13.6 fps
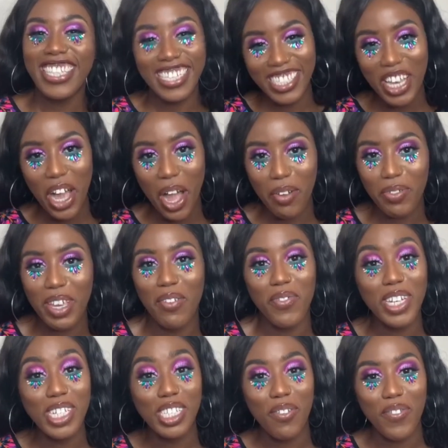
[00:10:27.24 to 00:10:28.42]
that's it guys, we have
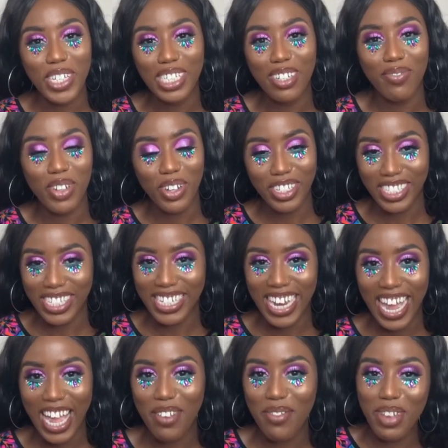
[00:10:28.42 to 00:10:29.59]
finished the festival look
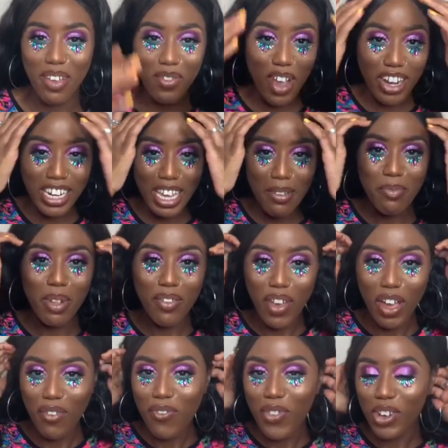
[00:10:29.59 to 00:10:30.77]
today. We have gone in with
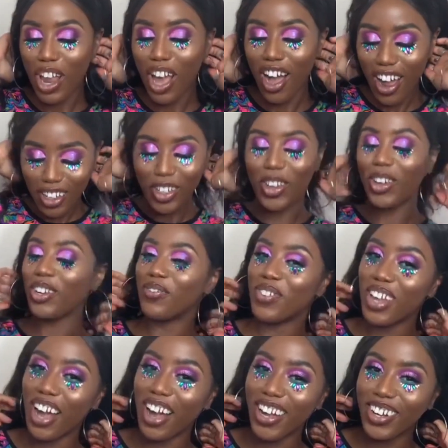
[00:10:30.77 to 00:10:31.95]
a full-on
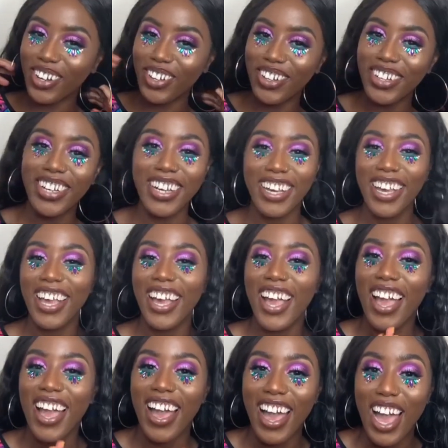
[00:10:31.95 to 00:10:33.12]
colourful eye look
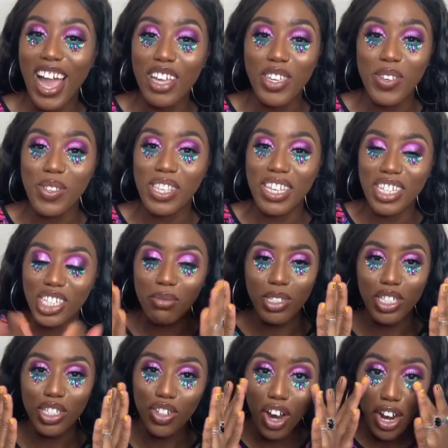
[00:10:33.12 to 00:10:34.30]
using
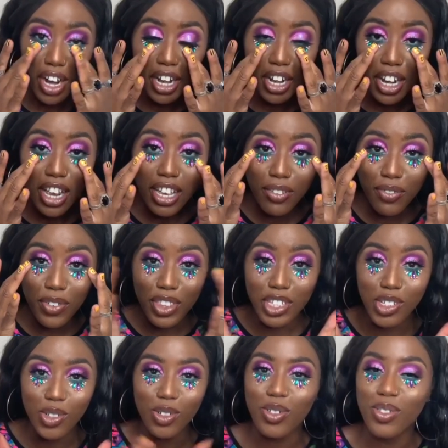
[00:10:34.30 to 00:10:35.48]
Gypsy Shrine for the
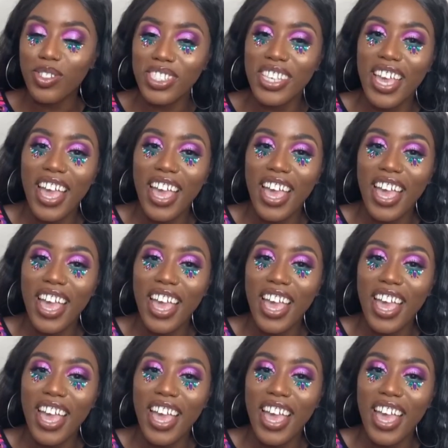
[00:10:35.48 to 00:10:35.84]
jewels.